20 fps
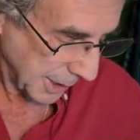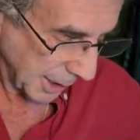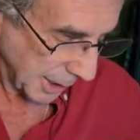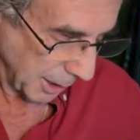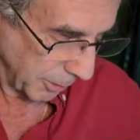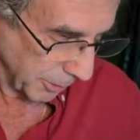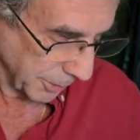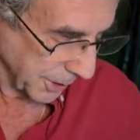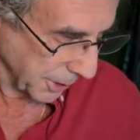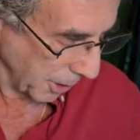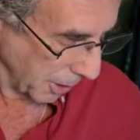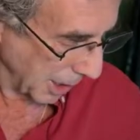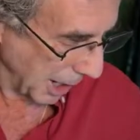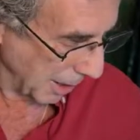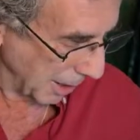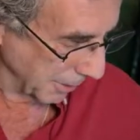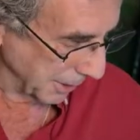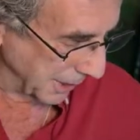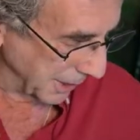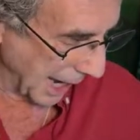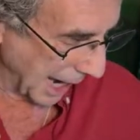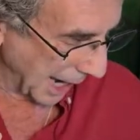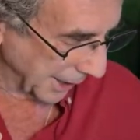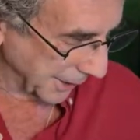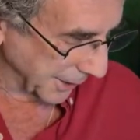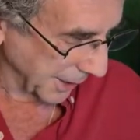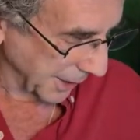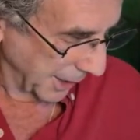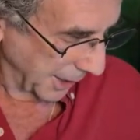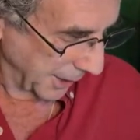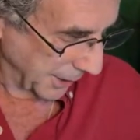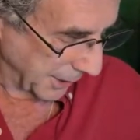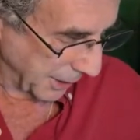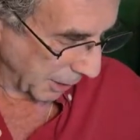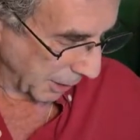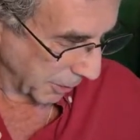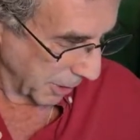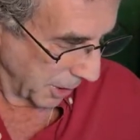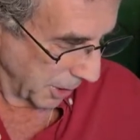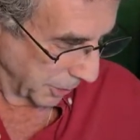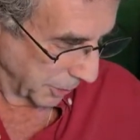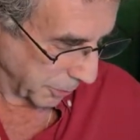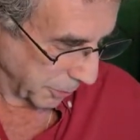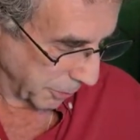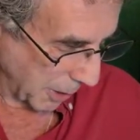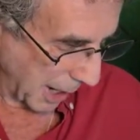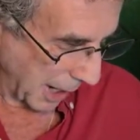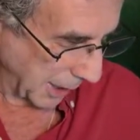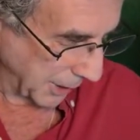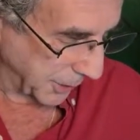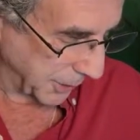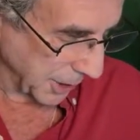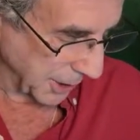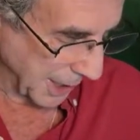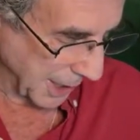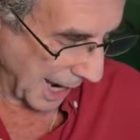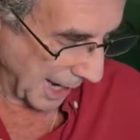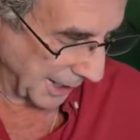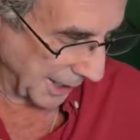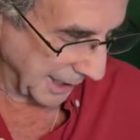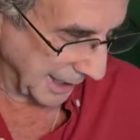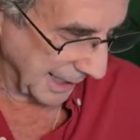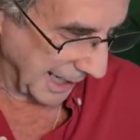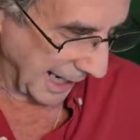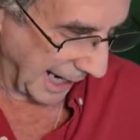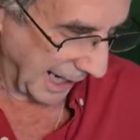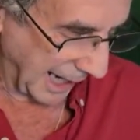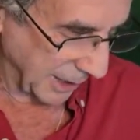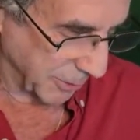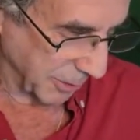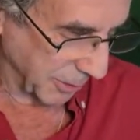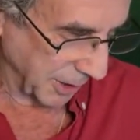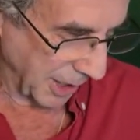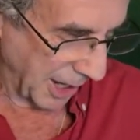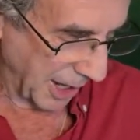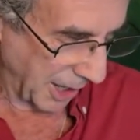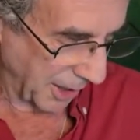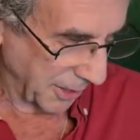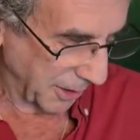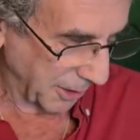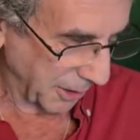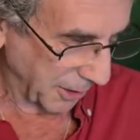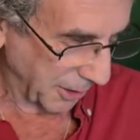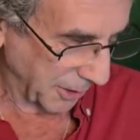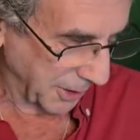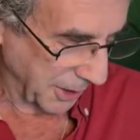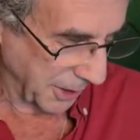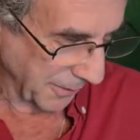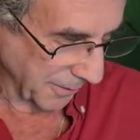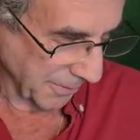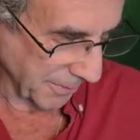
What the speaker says: I'll start out with that. So try to not engage with others